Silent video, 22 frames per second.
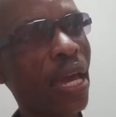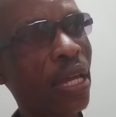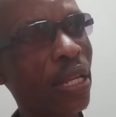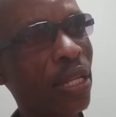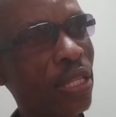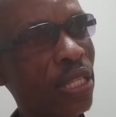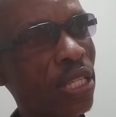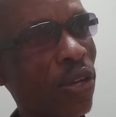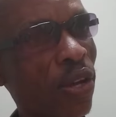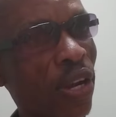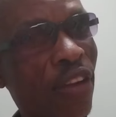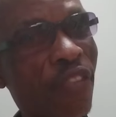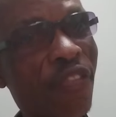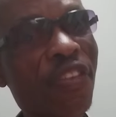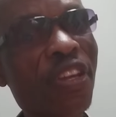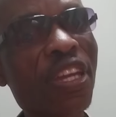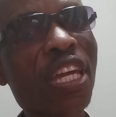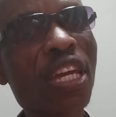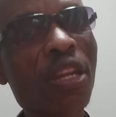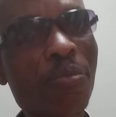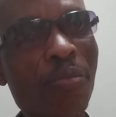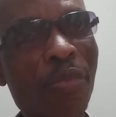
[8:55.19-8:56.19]
and South
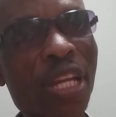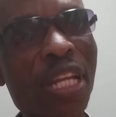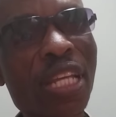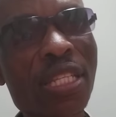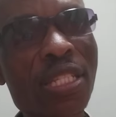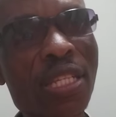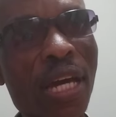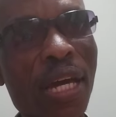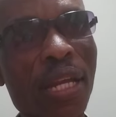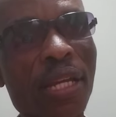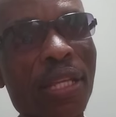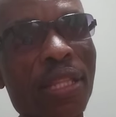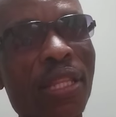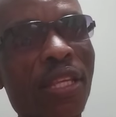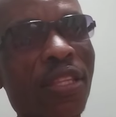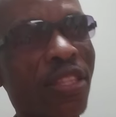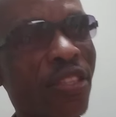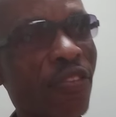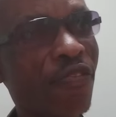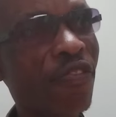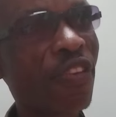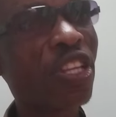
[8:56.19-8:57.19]
African military, the
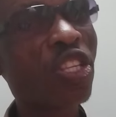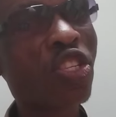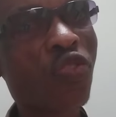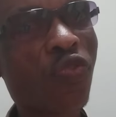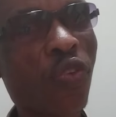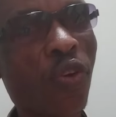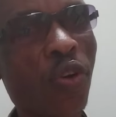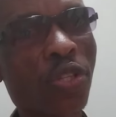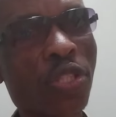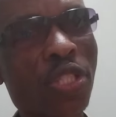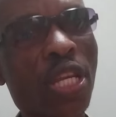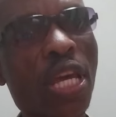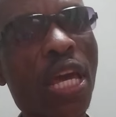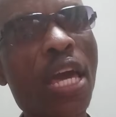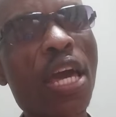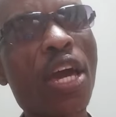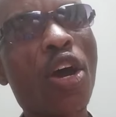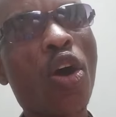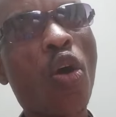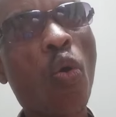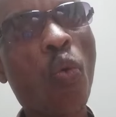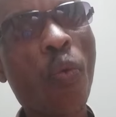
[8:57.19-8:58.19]
defense force,
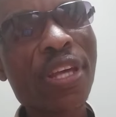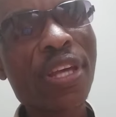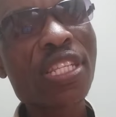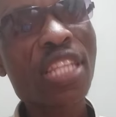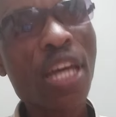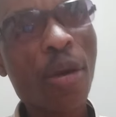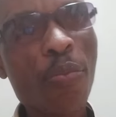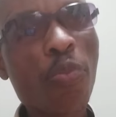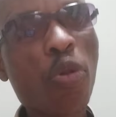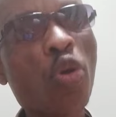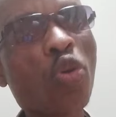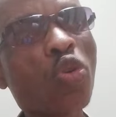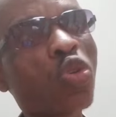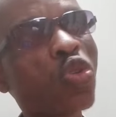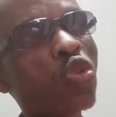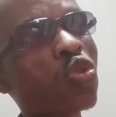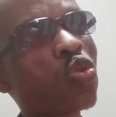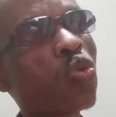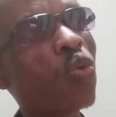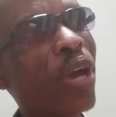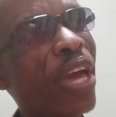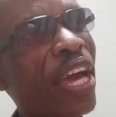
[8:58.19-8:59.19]
were
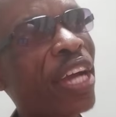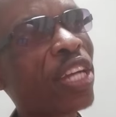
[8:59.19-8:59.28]
supposed to